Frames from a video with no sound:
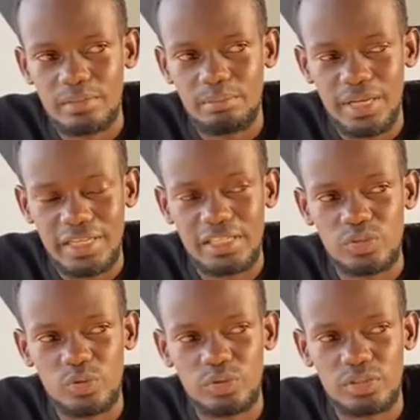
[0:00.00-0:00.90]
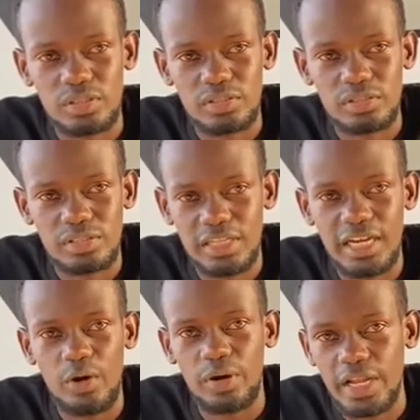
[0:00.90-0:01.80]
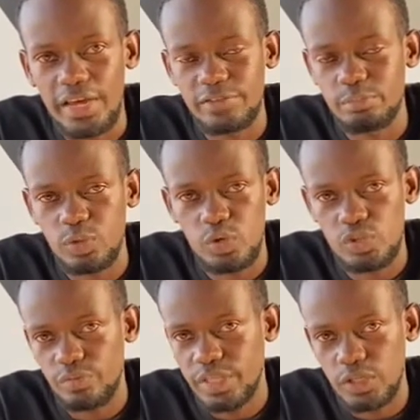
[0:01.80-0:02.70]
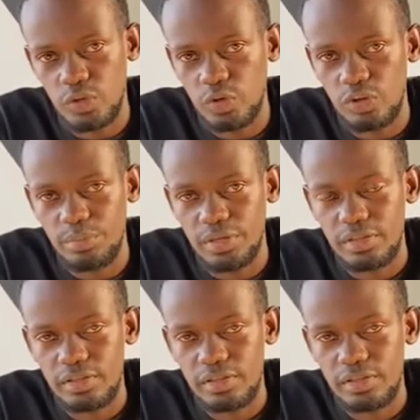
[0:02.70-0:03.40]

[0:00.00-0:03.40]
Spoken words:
but let's not take our lives because of the economy.